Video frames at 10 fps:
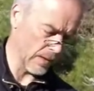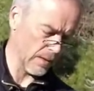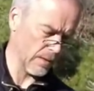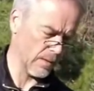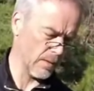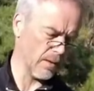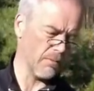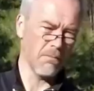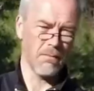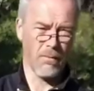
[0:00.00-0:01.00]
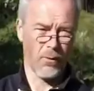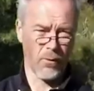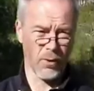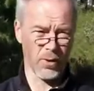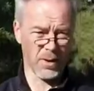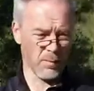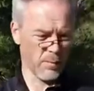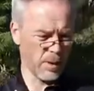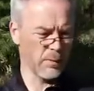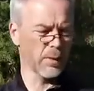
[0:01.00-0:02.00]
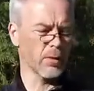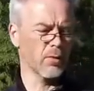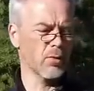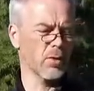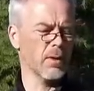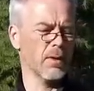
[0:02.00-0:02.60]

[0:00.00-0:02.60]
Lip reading: is for some people crucial.